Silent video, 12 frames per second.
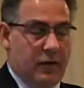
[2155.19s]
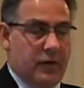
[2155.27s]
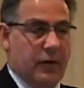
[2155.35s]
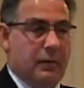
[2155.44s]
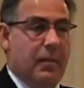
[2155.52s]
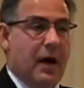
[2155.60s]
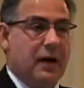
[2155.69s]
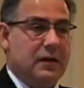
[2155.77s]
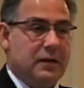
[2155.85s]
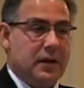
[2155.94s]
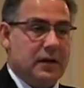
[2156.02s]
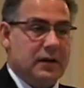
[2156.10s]
The
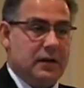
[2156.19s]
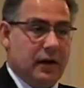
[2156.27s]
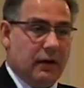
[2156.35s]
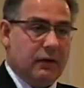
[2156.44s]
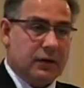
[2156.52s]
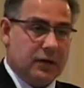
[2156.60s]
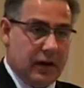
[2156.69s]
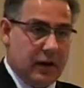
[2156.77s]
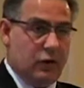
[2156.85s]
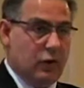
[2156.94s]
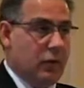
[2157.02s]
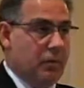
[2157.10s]
policy itself
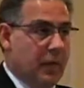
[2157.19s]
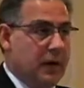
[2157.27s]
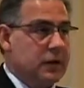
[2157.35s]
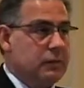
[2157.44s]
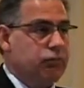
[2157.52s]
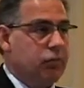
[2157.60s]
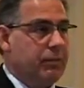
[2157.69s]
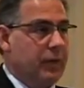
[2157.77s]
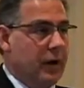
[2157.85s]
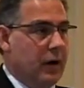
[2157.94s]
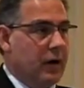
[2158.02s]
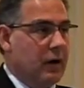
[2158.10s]
said you must
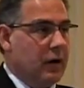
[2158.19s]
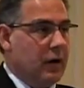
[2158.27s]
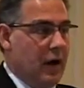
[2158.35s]
prepare